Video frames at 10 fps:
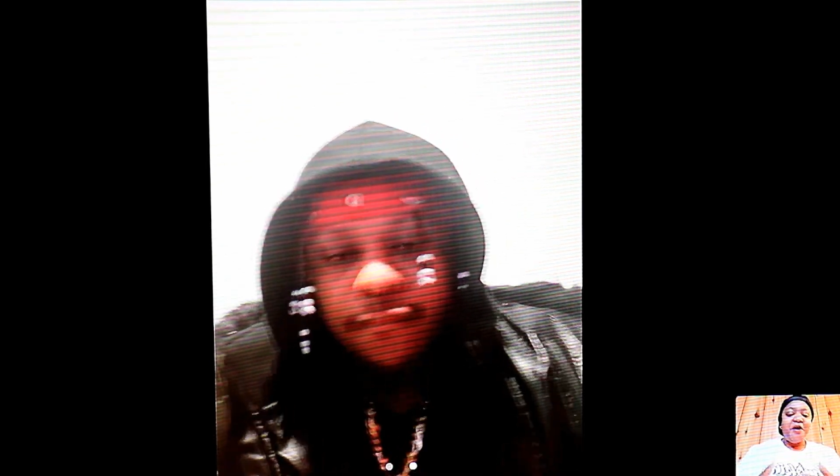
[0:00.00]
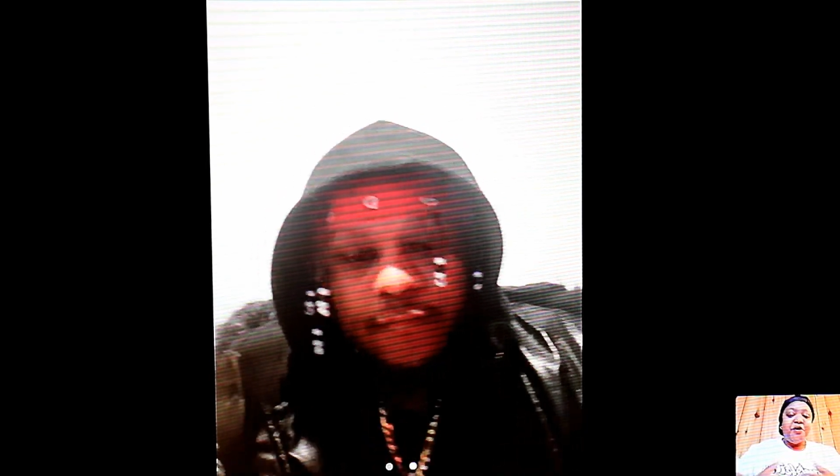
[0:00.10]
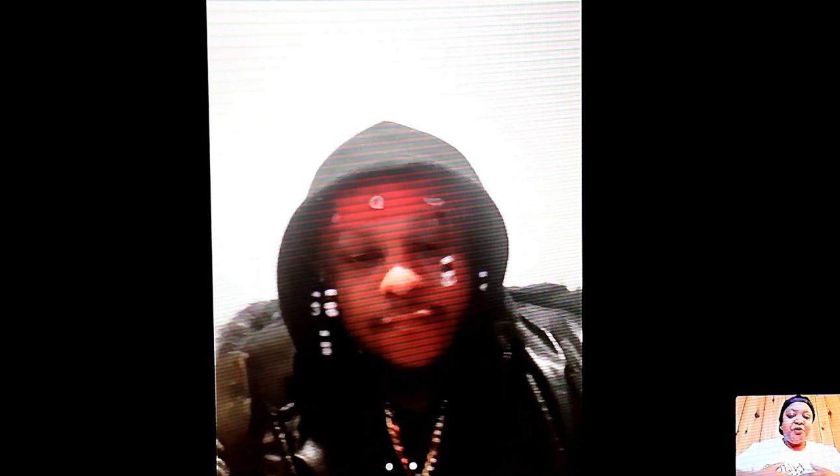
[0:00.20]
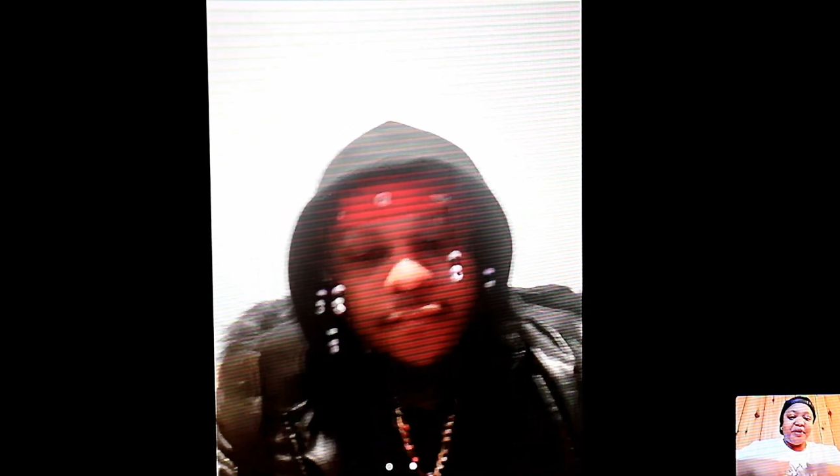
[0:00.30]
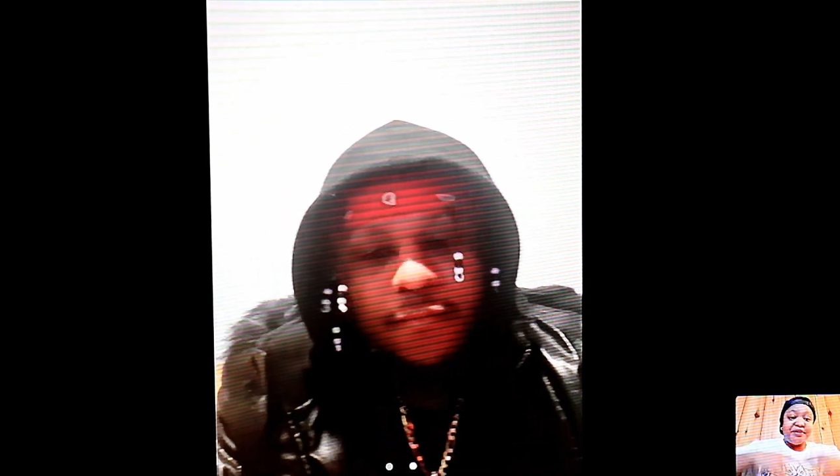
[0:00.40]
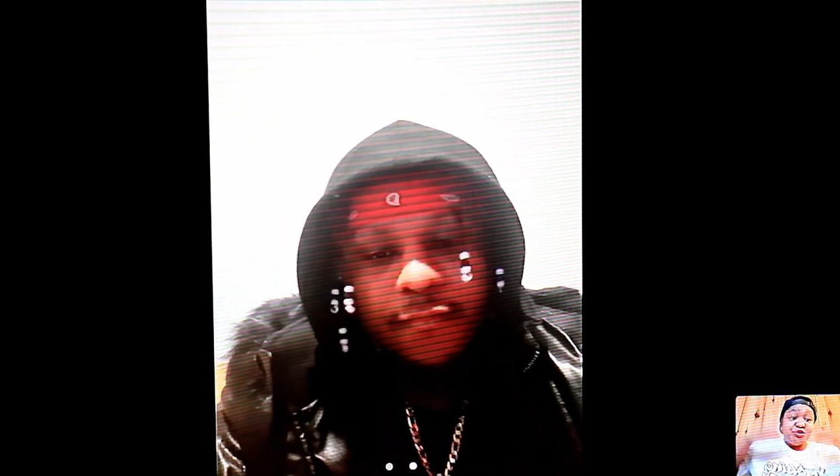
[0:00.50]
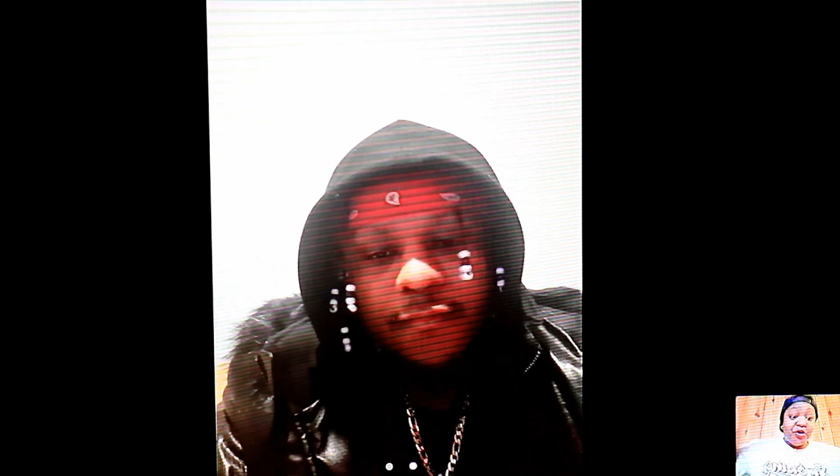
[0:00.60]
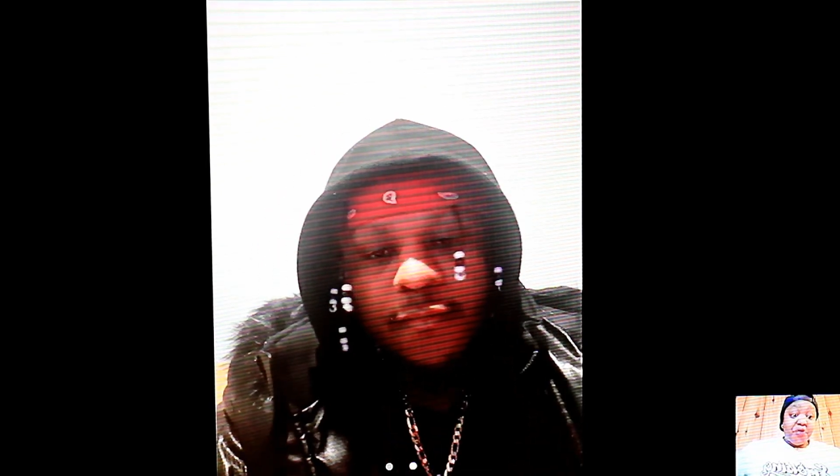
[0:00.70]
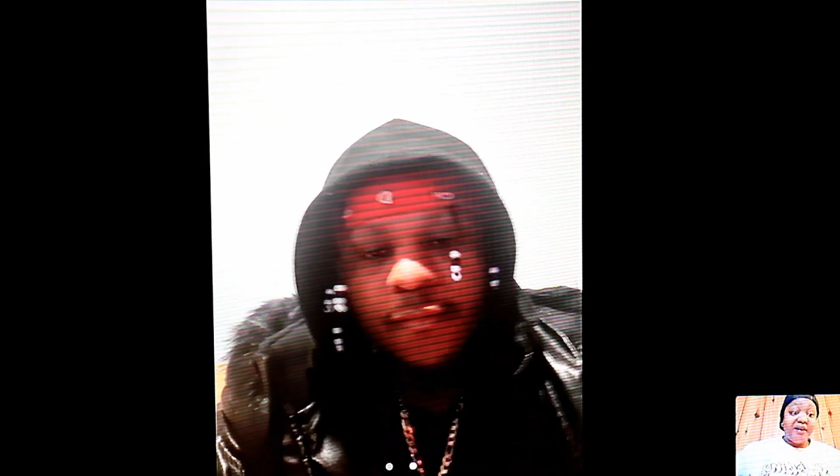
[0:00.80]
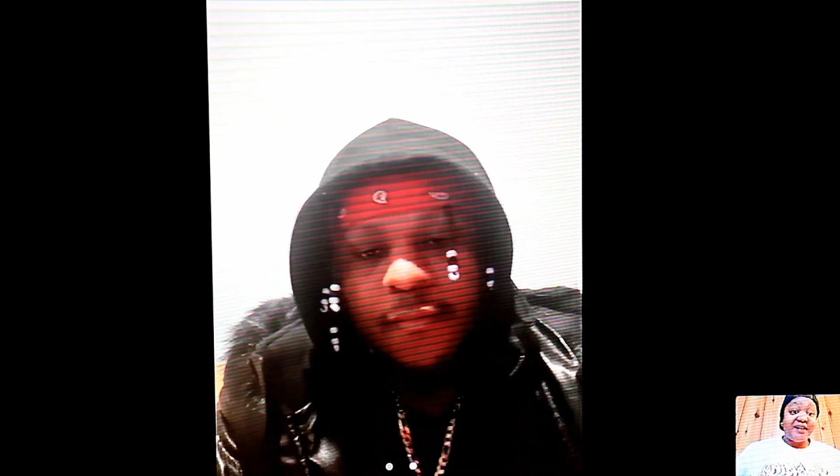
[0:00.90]
who are
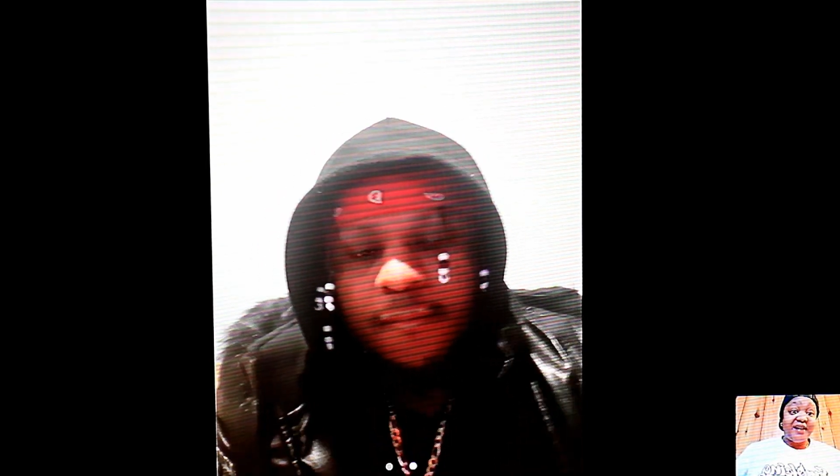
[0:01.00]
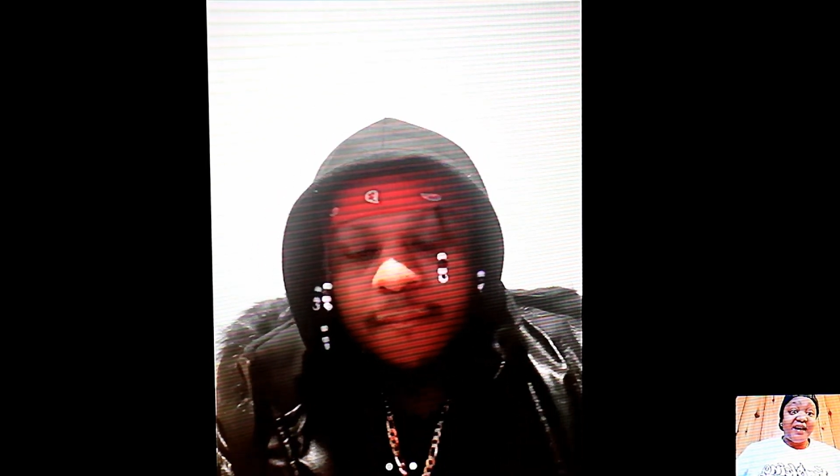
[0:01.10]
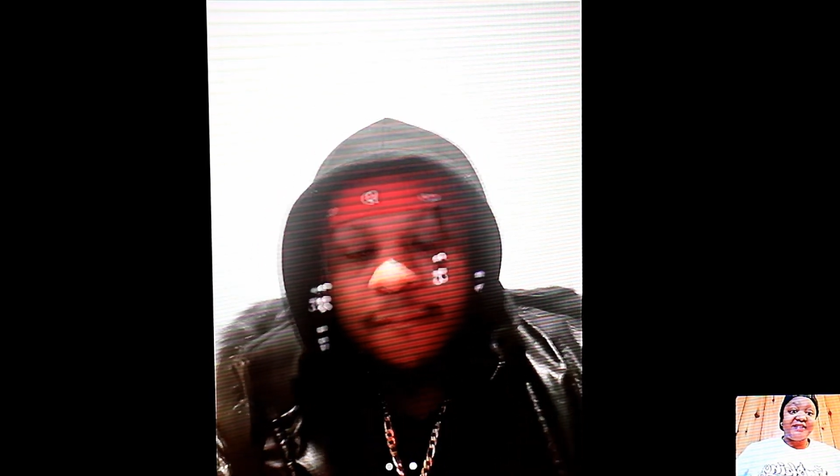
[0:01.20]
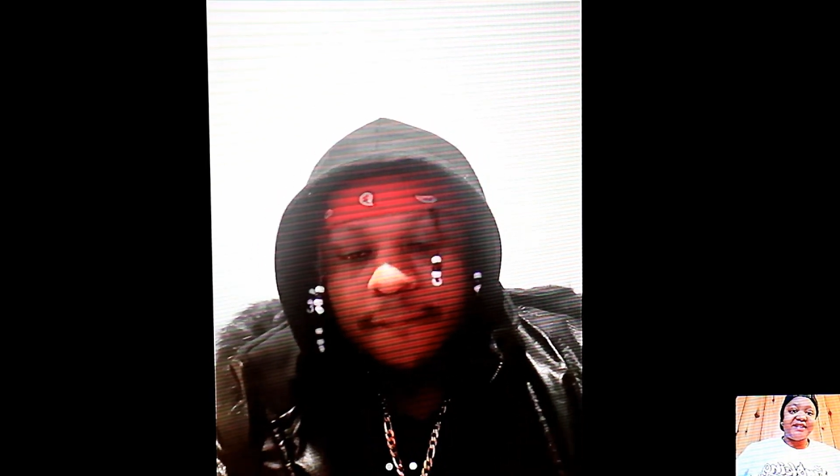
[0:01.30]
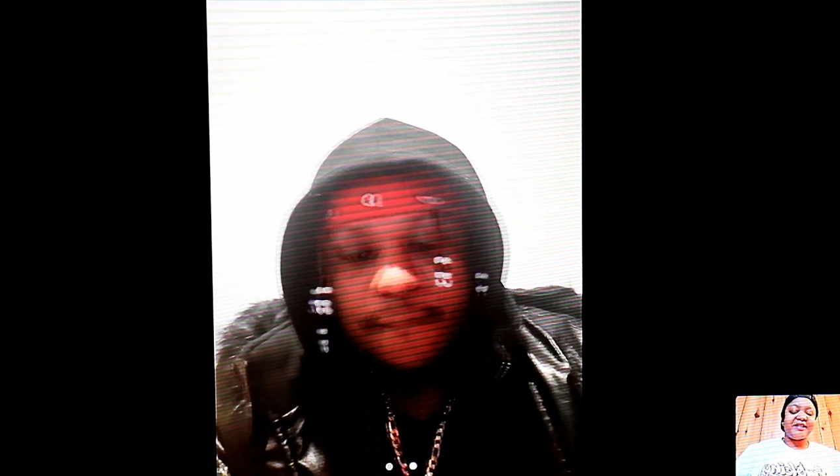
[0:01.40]
so enlightened,